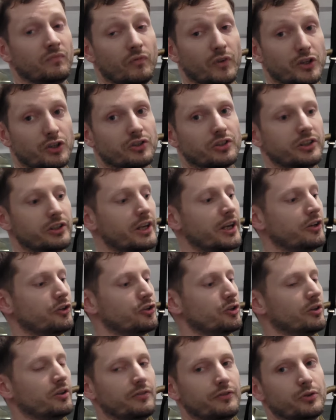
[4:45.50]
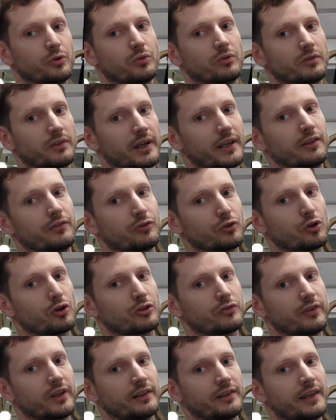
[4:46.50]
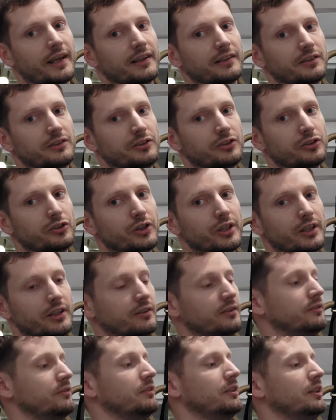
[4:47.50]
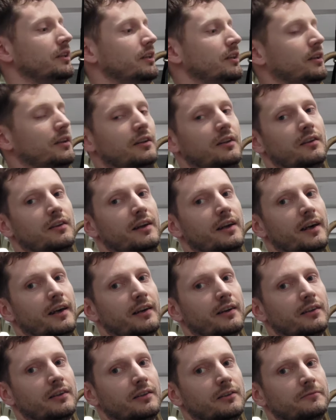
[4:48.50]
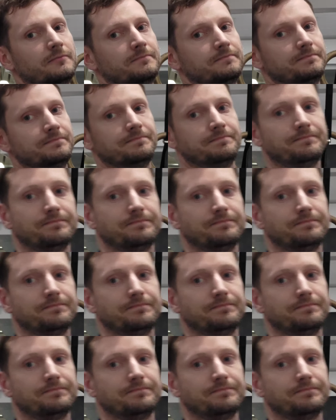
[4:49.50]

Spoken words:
which is a danger if you kind of cross that 90-degree angle.